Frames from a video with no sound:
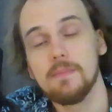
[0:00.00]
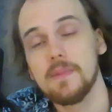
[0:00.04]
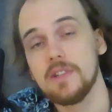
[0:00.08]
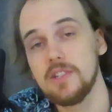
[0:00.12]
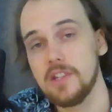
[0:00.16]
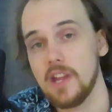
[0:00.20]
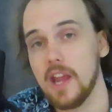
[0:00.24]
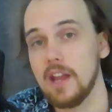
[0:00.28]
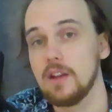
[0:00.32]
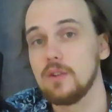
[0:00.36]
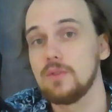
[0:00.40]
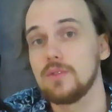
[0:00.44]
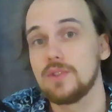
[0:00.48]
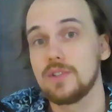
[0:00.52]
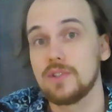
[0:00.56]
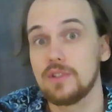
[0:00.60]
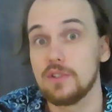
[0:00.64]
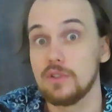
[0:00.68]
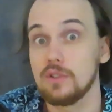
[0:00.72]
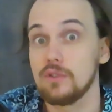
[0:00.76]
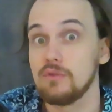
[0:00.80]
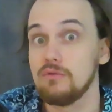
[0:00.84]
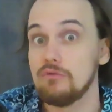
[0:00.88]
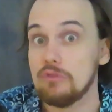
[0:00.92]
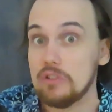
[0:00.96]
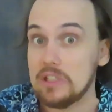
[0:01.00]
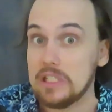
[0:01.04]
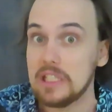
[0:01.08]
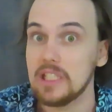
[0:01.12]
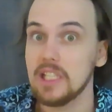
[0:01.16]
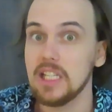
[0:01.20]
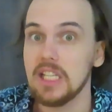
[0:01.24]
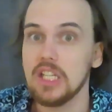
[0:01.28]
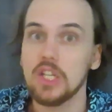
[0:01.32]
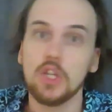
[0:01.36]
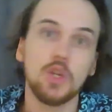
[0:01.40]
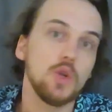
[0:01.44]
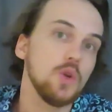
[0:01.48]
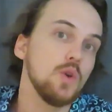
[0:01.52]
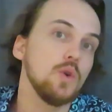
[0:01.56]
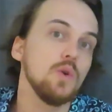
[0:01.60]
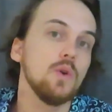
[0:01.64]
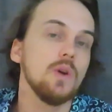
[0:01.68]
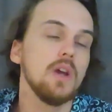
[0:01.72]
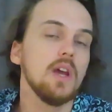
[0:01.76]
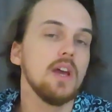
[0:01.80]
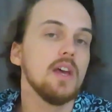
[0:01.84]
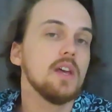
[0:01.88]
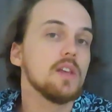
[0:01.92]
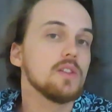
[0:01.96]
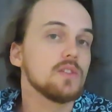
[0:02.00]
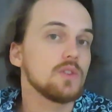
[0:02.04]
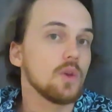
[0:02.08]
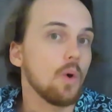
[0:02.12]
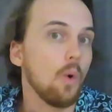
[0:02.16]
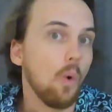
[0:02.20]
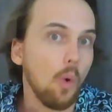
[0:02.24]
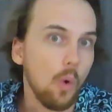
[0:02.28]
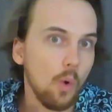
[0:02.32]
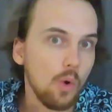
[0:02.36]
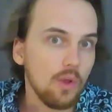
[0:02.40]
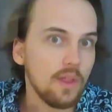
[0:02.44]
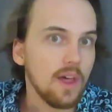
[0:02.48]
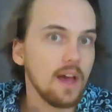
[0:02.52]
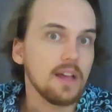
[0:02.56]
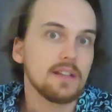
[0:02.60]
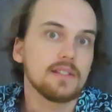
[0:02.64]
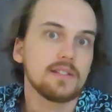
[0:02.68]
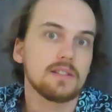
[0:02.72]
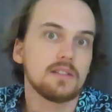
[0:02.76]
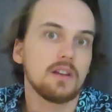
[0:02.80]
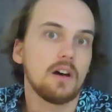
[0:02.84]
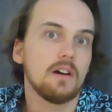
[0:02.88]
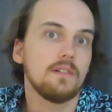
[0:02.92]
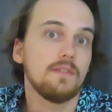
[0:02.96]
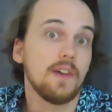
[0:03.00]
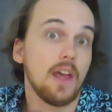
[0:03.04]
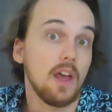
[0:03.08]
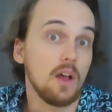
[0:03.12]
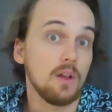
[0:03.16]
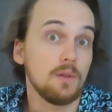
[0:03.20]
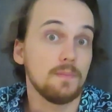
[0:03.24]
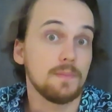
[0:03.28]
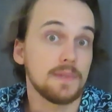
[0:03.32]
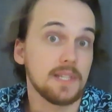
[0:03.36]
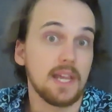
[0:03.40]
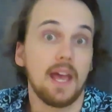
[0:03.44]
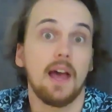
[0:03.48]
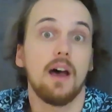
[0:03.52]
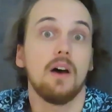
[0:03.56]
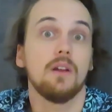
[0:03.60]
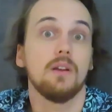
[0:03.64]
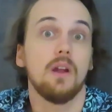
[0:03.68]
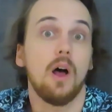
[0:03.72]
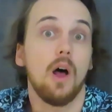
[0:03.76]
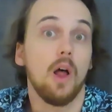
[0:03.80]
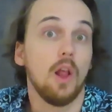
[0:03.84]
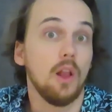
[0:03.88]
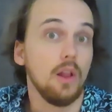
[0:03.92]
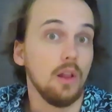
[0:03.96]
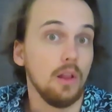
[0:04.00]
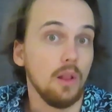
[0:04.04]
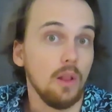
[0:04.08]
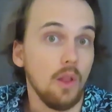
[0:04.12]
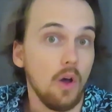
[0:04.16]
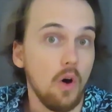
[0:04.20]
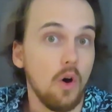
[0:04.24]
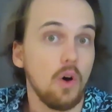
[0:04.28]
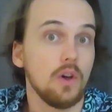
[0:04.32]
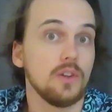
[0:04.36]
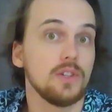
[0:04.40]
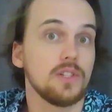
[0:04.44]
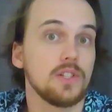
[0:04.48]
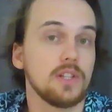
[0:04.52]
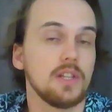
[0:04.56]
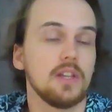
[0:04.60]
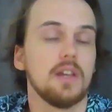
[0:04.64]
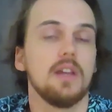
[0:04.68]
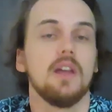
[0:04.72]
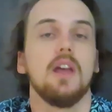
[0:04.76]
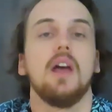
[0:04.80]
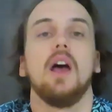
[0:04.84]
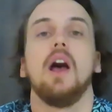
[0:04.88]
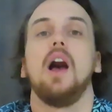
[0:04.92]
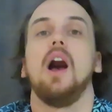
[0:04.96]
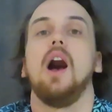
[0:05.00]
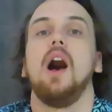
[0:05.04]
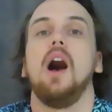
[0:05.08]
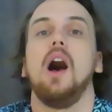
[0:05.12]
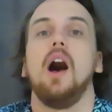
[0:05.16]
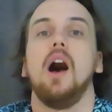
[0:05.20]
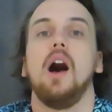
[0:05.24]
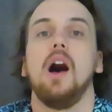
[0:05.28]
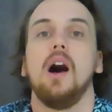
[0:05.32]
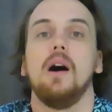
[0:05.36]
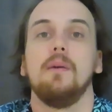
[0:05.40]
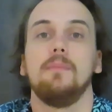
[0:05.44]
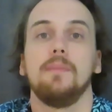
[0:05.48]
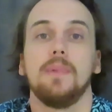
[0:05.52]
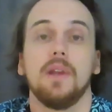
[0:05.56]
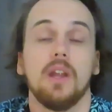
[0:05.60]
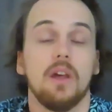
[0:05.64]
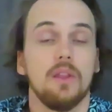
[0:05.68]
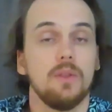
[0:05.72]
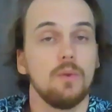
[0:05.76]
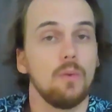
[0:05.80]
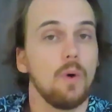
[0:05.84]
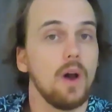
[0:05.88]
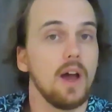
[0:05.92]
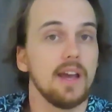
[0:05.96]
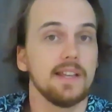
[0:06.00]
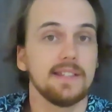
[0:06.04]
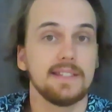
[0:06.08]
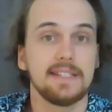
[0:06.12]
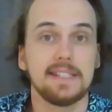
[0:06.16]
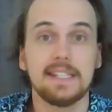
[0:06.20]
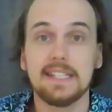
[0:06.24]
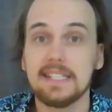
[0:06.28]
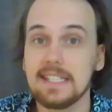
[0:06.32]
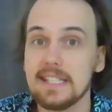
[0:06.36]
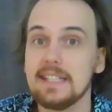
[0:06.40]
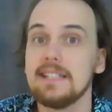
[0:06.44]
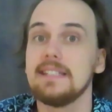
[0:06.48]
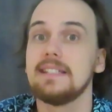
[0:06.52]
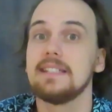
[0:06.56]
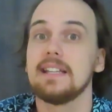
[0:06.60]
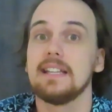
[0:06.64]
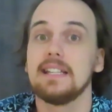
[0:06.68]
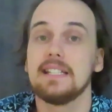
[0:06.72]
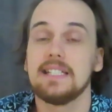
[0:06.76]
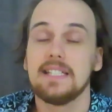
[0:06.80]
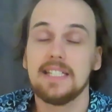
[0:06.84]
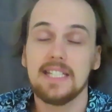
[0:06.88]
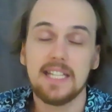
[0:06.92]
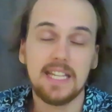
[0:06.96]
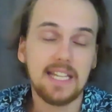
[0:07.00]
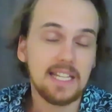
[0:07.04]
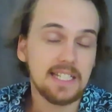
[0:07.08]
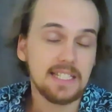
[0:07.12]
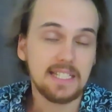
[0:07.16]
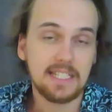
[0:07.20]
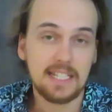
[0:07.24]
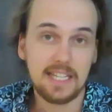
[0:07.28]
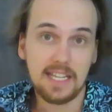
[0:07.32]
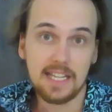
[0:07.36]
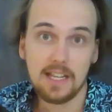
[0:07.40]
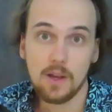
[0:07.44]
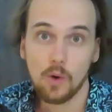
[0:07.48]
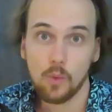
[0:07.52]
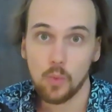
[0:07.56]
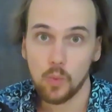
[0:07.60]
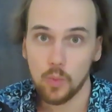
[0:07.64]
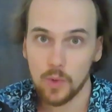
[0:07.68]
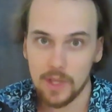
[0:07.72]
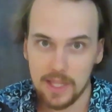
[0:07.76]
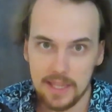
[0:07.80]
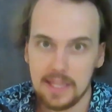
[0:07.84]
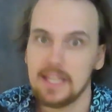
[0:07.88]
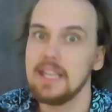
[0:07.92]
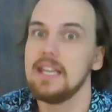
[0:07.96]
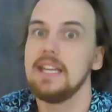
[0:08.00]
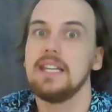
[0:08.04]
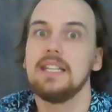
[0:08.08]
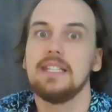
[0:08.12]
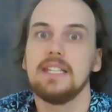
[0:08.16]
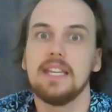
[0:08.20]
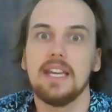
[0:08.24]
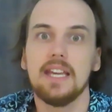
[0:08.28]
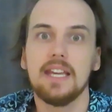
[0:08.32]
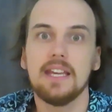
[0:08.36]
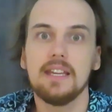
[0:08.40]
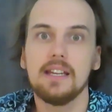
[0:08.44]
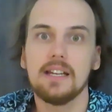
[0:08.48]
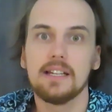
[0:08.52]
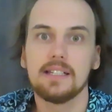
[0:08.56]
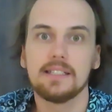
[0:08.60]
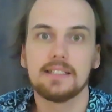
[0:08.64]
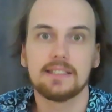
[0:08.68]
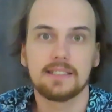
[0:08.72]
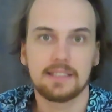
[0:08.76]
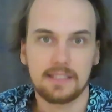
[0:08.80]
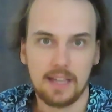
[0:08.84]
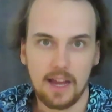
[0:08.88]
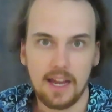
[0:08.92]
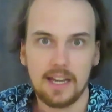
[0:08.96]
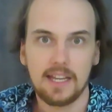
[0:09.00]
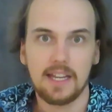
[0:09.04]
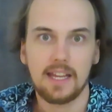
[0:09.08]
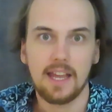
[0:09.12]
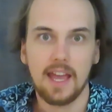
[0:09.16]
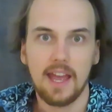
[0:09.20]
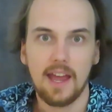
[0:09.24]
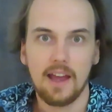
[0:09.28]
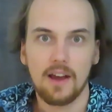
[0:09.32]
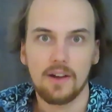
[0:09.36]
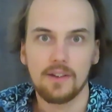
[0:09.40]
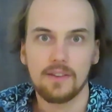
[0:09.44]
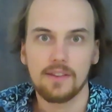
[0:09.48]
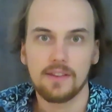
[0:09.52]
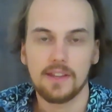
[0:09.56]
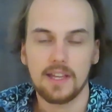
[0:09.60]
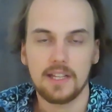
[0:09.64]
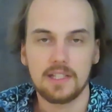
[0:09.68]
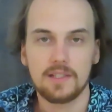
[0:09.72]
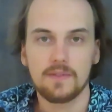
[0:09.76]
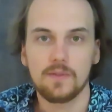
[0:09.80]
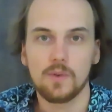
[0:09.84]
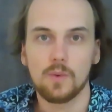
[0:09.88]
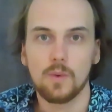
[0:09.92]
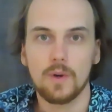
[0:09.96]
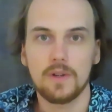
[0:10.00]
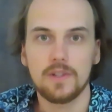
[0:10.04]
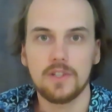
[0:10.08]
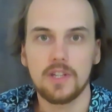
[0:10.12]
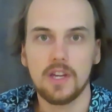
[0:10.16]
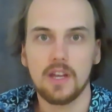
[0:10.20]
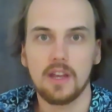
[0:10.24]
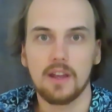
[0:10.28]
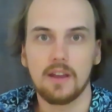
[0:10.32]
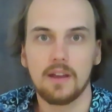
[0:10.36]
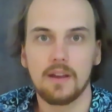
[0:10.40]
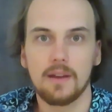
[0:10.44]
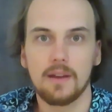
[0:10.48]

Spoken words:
channel's still really new, so all that stuff helps out a lot. But otherwise, this is D&D with ET signing out. Thanks for watching.